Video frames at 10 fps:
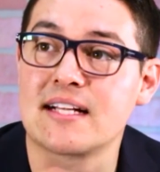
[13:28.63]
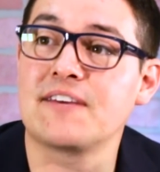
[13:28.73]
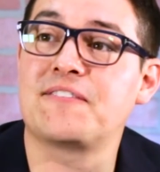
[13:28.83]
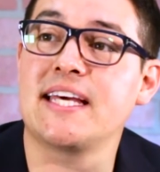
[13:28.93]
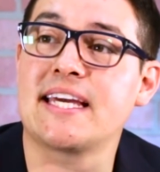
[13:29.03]

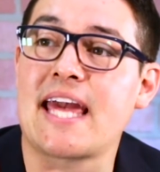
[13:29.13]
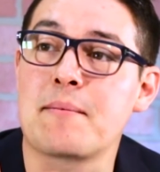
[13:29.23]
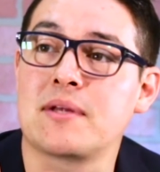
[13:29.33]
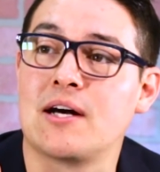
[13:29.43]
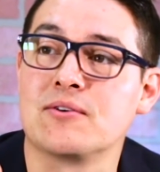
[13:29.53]
Cliff Lee
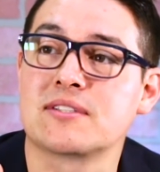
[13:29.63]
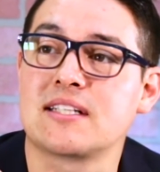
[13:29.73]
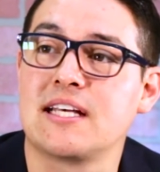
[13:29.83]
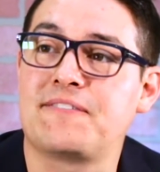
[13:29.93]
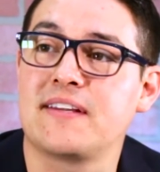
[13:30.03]
came close.
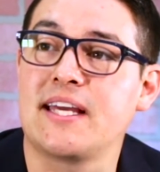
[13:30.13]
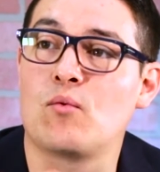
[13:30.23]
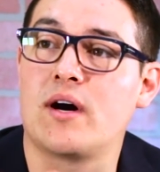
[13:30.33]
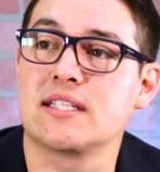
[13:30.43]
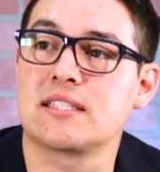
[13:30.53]
Cliff Lee
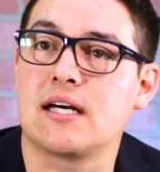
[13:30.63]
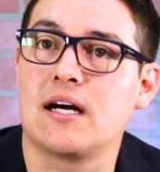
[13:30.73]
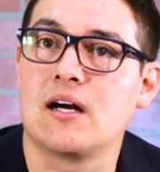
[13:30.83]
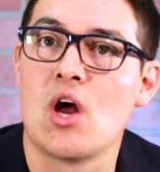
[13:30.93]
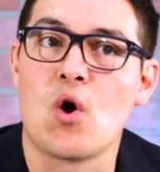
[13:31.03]
was
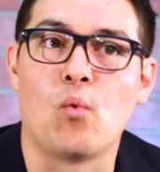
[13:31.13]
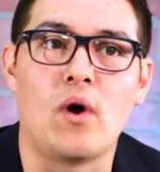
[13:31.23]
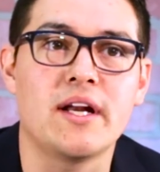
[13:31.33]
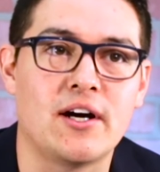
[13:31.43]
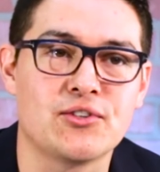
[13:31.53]

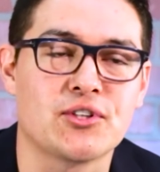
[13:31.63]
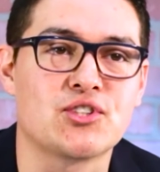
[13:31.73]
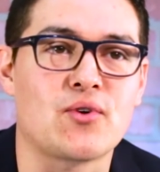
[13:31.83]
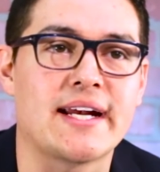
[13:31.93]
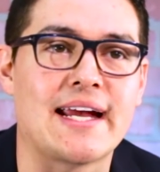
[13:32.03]
100
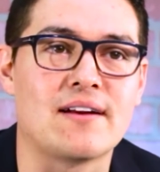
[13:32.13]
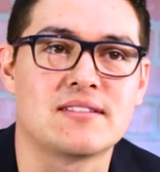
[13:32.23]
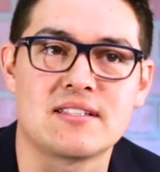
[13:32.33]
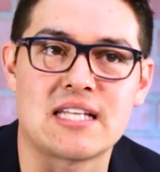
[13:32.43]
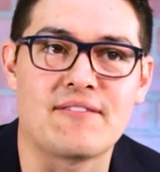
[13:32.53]
strikeouts
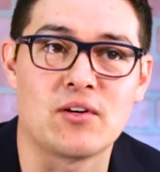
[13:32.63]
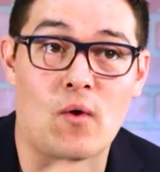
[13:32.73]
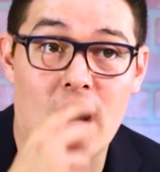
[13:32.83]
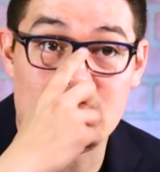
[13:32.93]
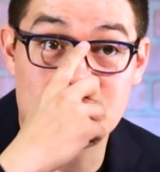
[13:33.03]
to 7
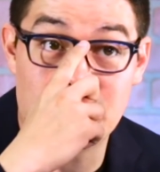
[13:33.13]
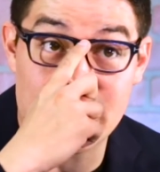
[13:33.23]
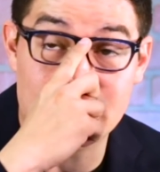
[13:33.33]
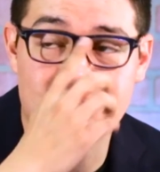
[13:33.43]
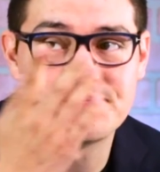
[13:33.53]
walks,
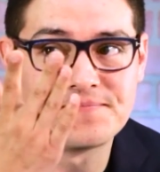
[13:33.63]
but...